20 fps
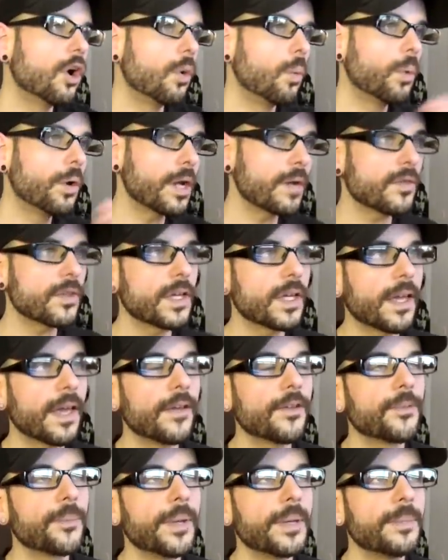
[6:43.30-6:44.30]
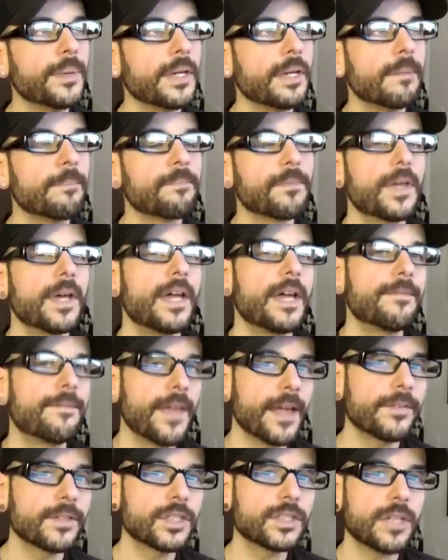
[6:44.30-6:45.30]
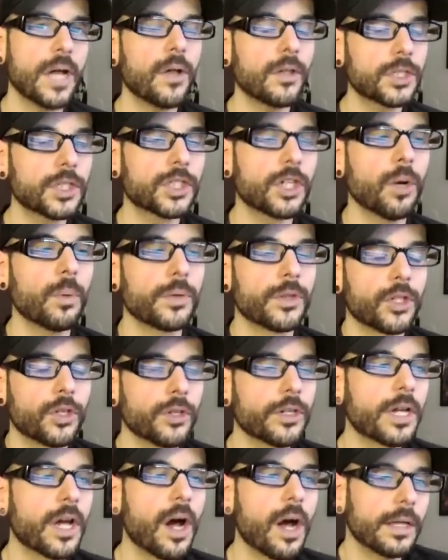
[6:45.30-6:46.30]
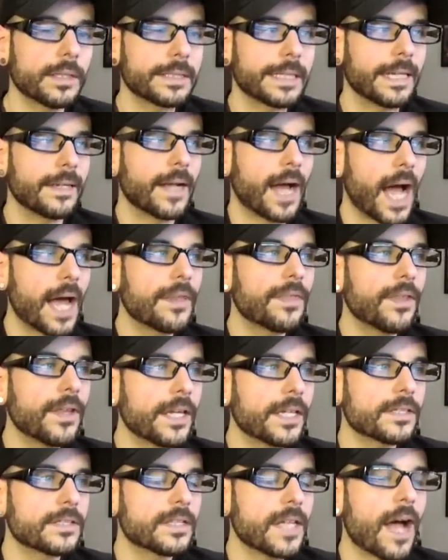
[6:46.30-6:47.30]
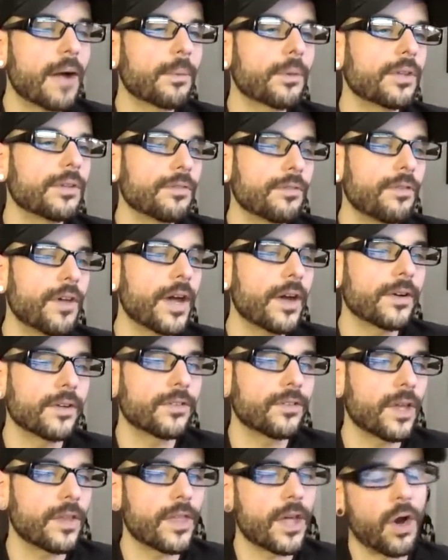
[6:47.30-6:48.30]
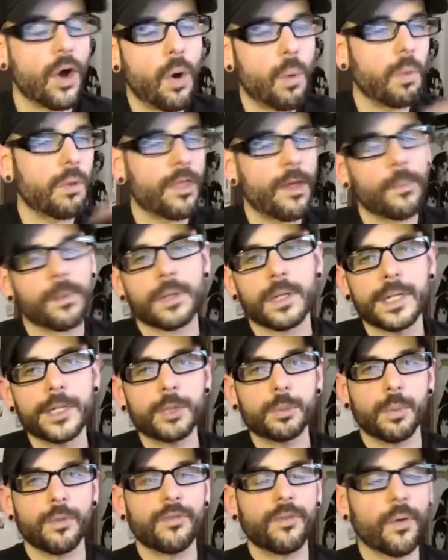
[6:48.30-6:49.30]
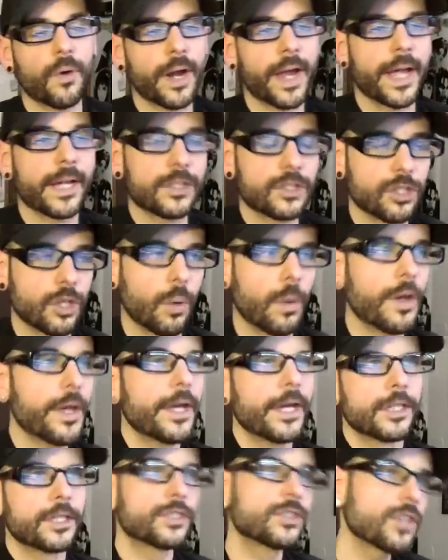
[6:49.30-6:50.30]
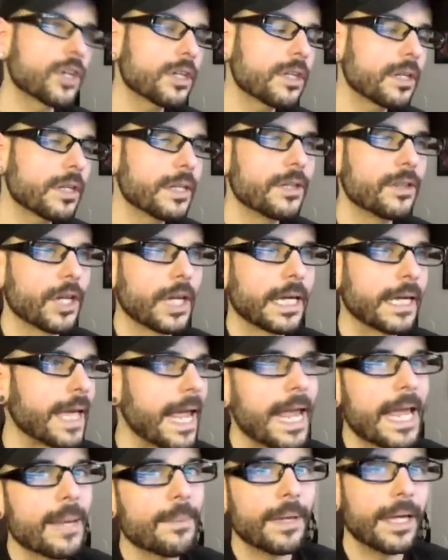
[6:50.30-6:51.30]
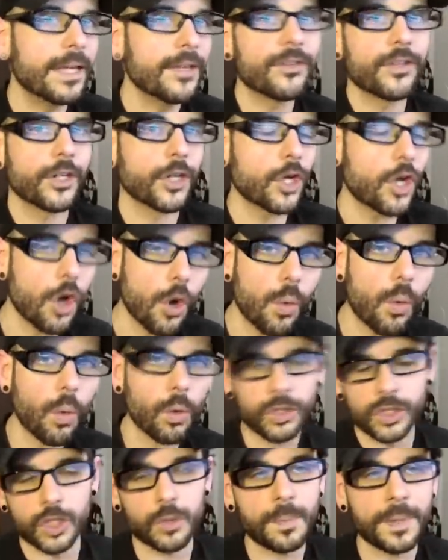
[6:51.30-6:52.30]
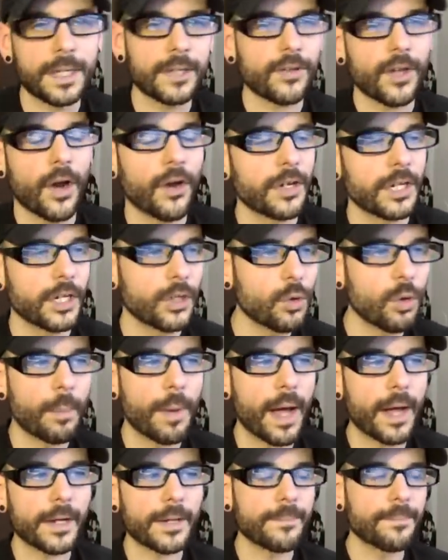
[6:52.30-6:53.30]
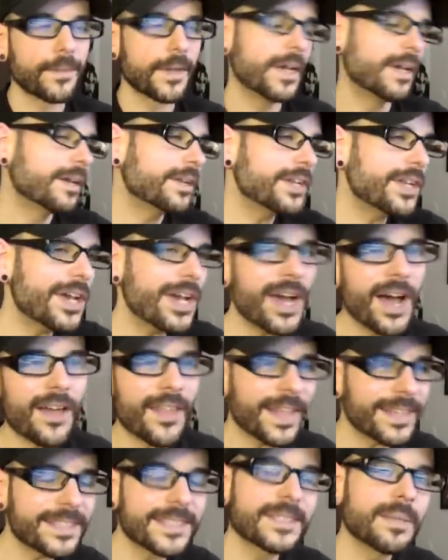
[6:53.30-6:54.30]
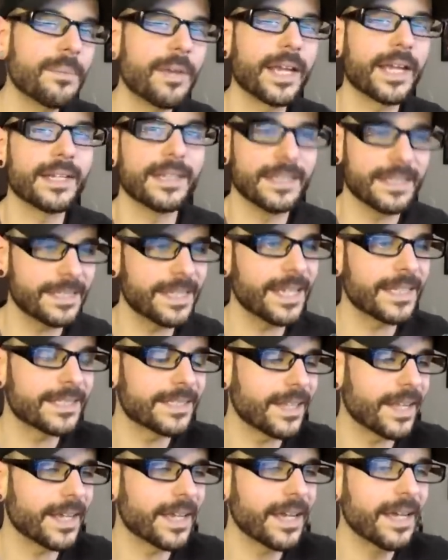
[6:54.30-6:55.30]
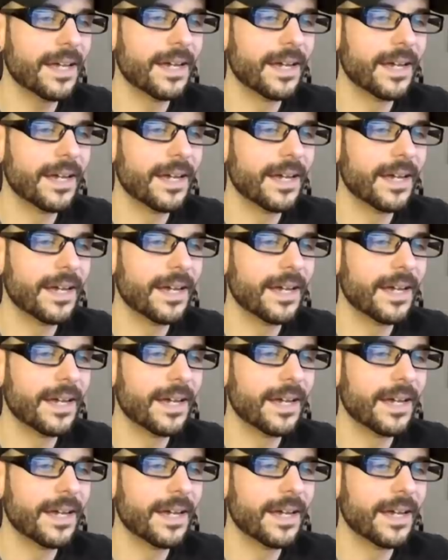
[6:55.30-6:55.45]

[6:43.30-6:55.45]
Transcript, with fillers: Whatever the case may be, if they have a solid show with good content, I think it's not really fair to say that, oh, well, they were leaked beforehand, so suddenly the game isn't cool just because I already knew about it. No, that doesn't make any sense. Like,